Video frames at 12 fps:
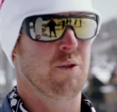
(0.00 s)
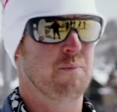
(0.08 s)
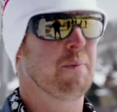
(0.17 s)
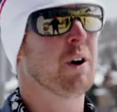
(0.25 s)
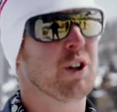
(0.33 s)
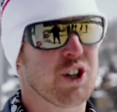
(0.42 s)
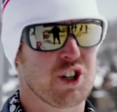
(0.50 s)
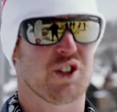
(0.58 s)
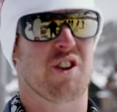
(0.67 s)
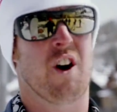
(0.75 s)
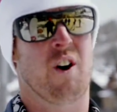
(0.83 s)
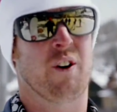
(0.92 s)
push
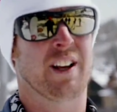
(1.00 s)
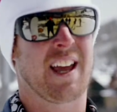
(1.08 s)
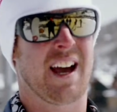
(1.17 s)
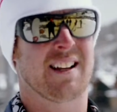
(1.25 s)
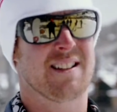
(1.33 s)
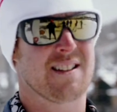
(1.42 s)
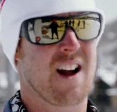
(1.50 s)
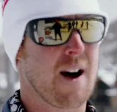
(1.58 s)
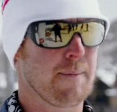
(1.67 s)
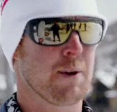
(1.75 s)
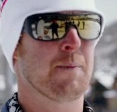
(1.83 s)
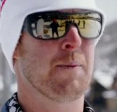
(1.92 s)
snow and kind of
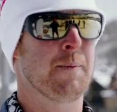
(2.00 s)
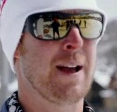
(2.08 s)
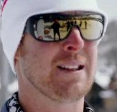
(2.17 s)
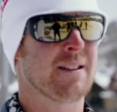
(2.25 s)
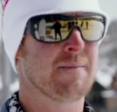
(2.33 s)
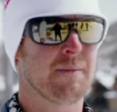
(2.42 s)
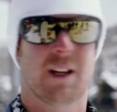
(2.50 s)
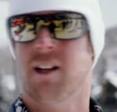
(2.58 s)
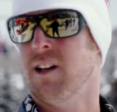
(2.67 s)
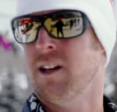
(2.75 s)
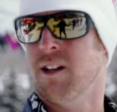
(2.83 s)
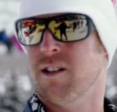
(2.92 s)
stop your momentum.
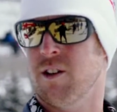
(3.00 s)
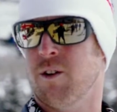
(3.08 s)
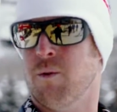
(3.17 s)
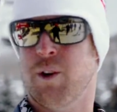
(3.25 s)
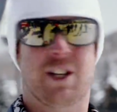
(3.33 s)
So we